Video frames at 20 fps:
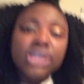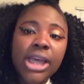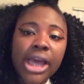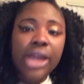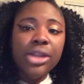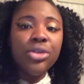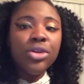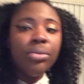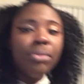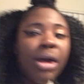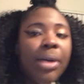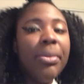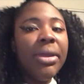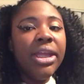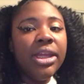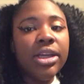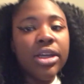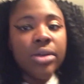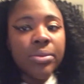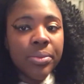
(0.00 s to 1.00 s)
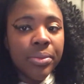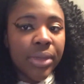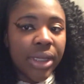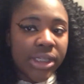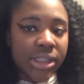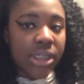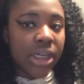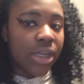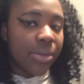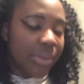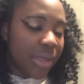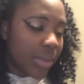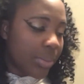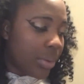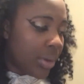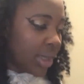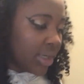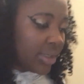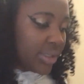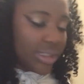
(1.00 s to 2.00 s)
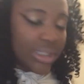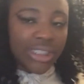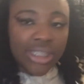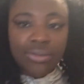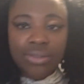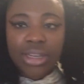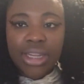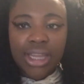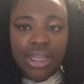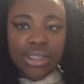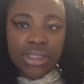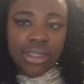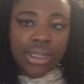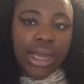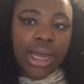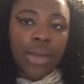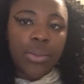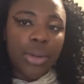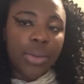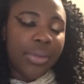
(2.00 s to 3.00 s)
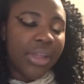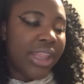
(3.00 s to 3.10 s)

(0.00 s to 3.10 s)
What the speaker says: Ty doing my makeup is going to be a part of the 7 Days of Diamond.